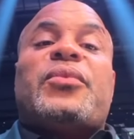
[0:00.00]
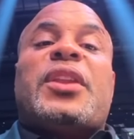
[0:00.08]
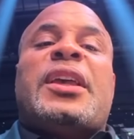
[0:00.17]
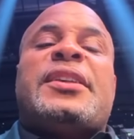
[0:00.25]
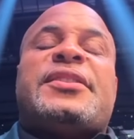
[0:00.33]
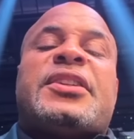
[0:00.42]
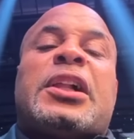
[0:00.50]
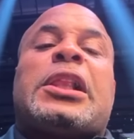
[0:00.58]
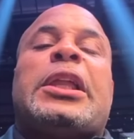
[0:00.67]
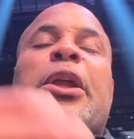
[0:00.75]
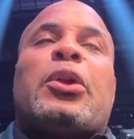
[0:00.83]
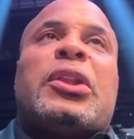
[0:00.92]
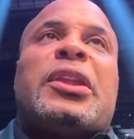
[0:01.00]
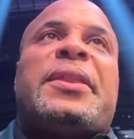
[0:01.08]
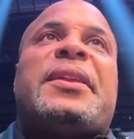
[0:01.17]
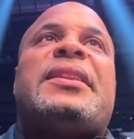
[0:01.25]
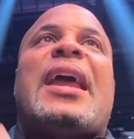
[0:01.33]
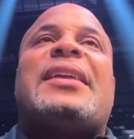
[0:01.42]
is clearly
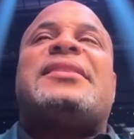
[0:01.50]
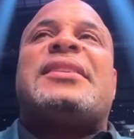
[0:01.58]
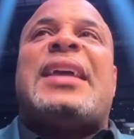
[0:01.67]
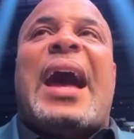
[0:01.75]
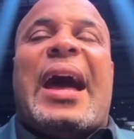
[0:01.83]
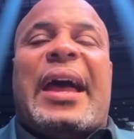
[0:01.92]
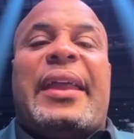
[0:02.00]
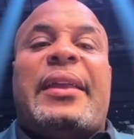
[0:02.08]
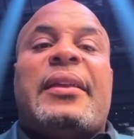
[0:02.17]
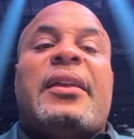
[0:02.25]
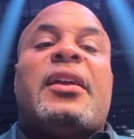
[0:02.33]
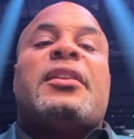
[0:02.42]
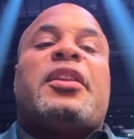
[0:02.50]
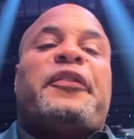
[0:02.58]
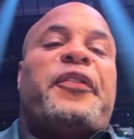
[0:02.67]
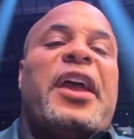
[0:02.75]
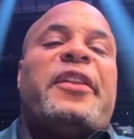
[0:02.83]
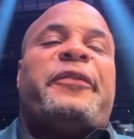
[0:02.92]
the next guy to
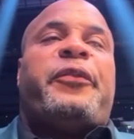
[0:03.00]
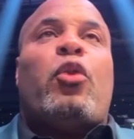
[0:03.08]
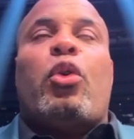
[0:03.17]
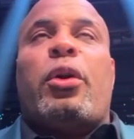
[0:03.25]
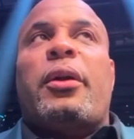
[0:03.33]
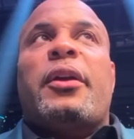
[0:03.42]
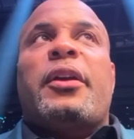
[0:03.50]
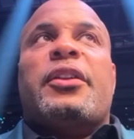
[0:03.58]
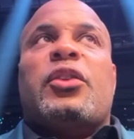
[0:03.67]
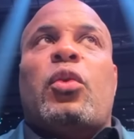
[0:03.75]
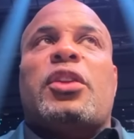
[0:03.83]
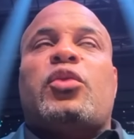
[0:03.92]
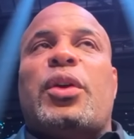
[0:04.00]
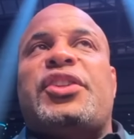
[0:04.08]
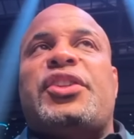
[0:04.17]
fight for the welterweight